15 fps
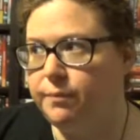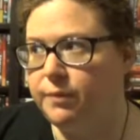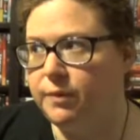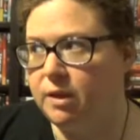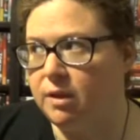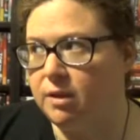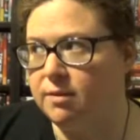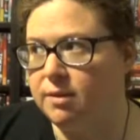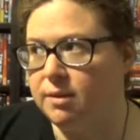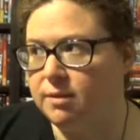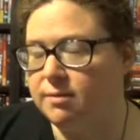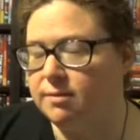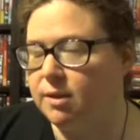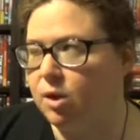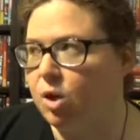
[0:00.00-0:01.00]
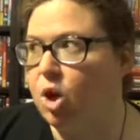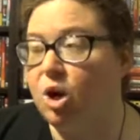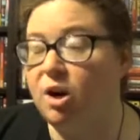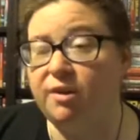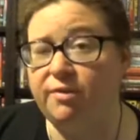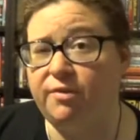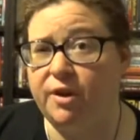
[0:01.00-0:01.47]
the
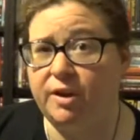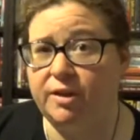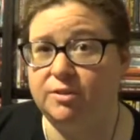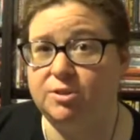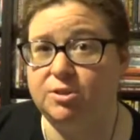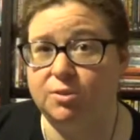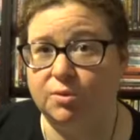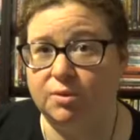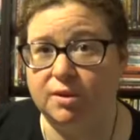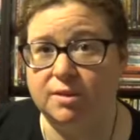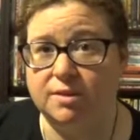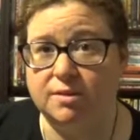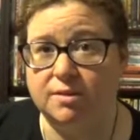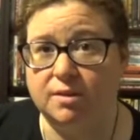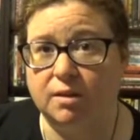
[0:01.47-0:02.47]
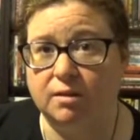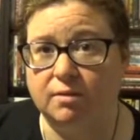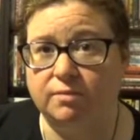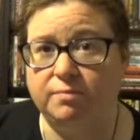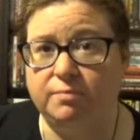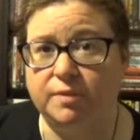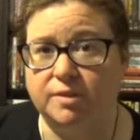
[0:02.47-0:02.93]
horrifying stories
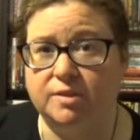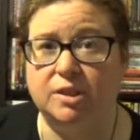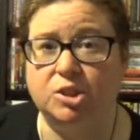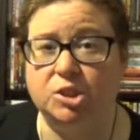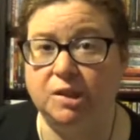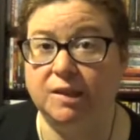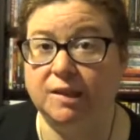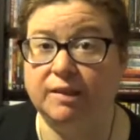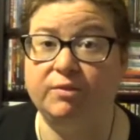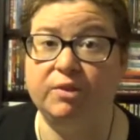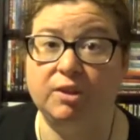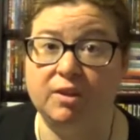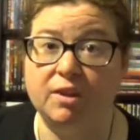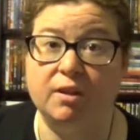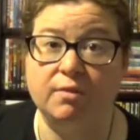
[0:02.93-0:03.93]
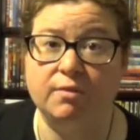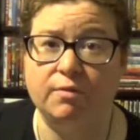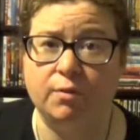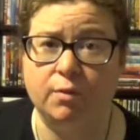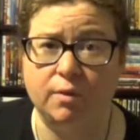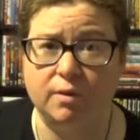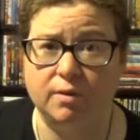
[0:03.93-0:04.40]
of essentially living there
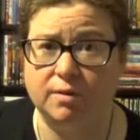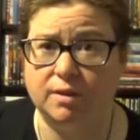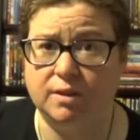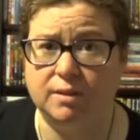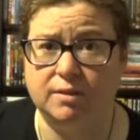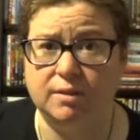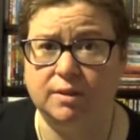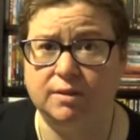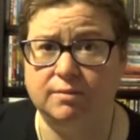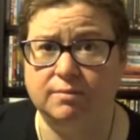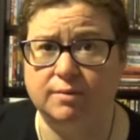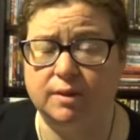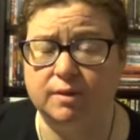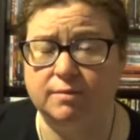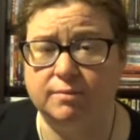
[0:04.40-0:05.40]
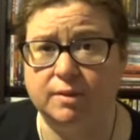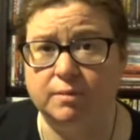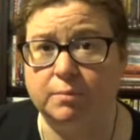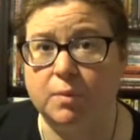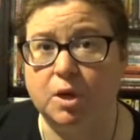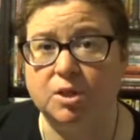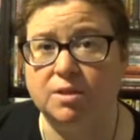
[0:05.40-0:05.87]
for the
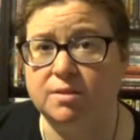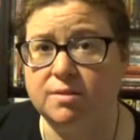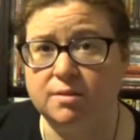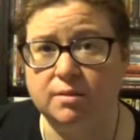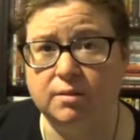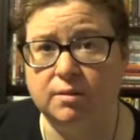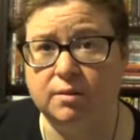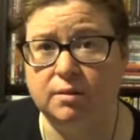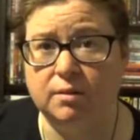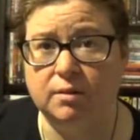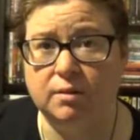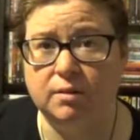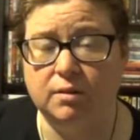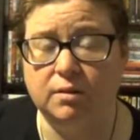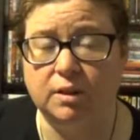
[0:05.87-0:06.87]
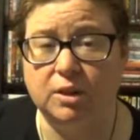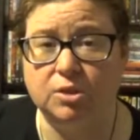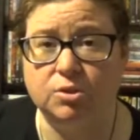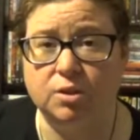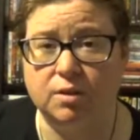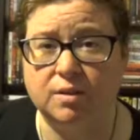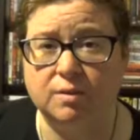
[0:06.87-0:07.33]
months that it
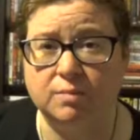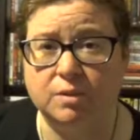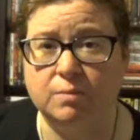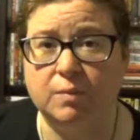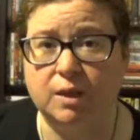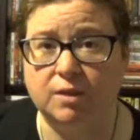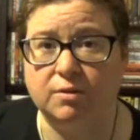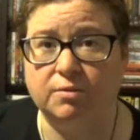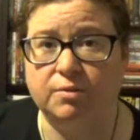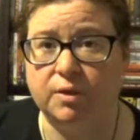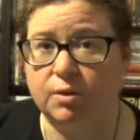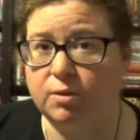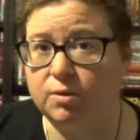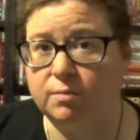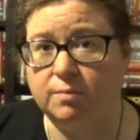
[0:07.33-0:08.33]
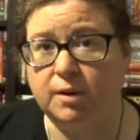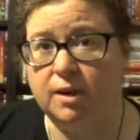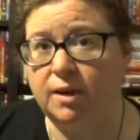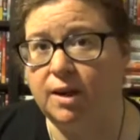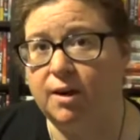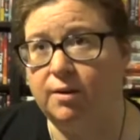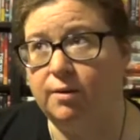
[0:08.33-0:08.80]
took them to make the film,
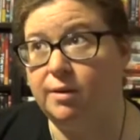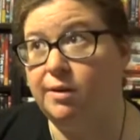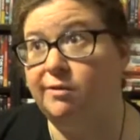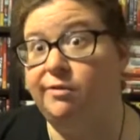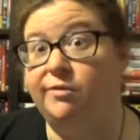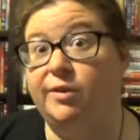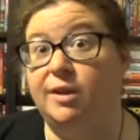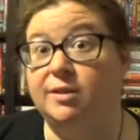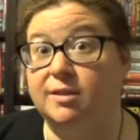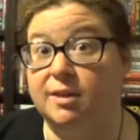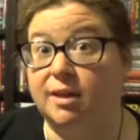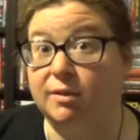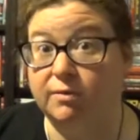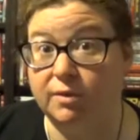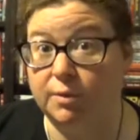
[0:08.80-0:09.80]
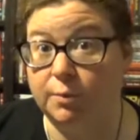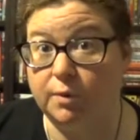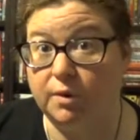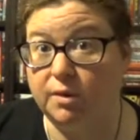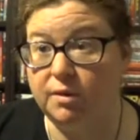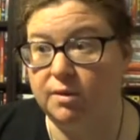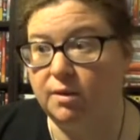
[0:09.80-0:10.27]
and how it affected
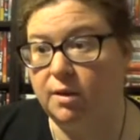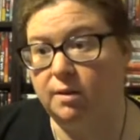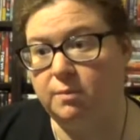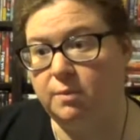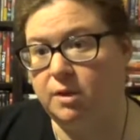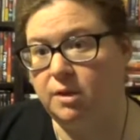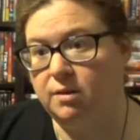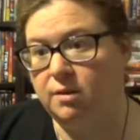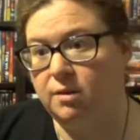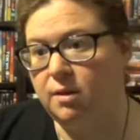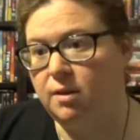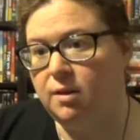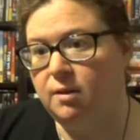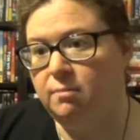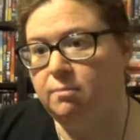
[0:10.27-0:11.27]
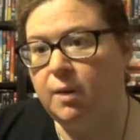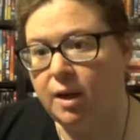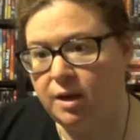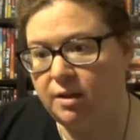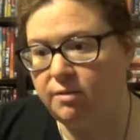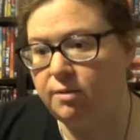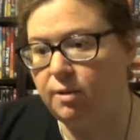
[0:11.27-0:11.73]
everyone. I mean,
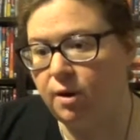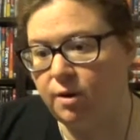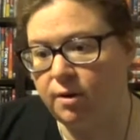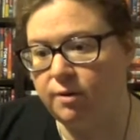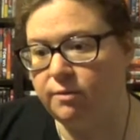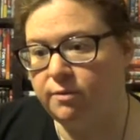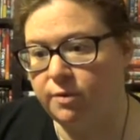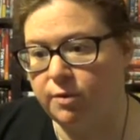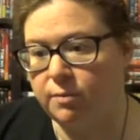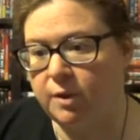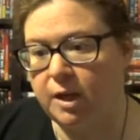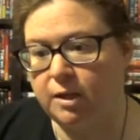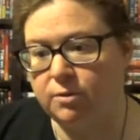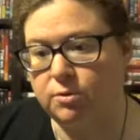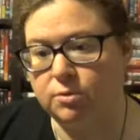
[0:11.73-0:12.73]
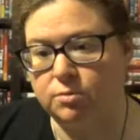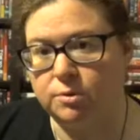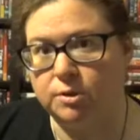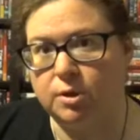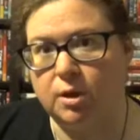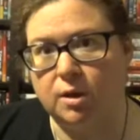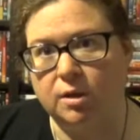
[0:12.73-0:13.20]
many horror film actors will
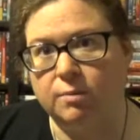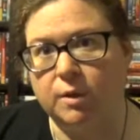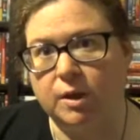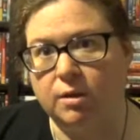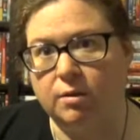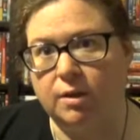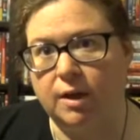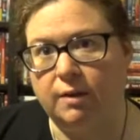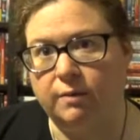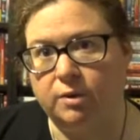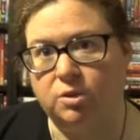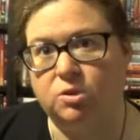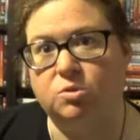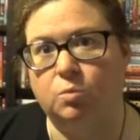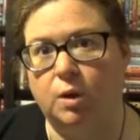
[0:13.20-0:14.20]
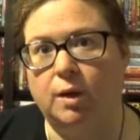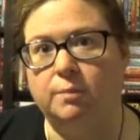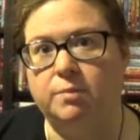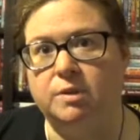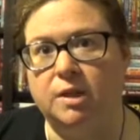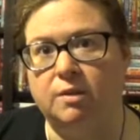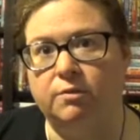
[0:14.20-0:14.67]
talk about having to
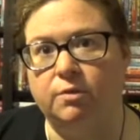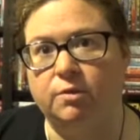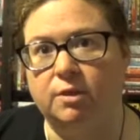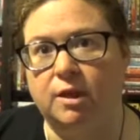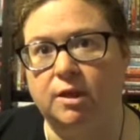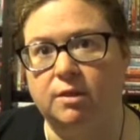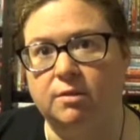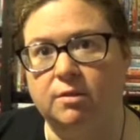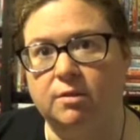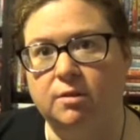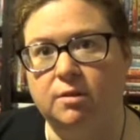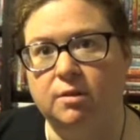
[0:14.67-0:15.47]
swap day for night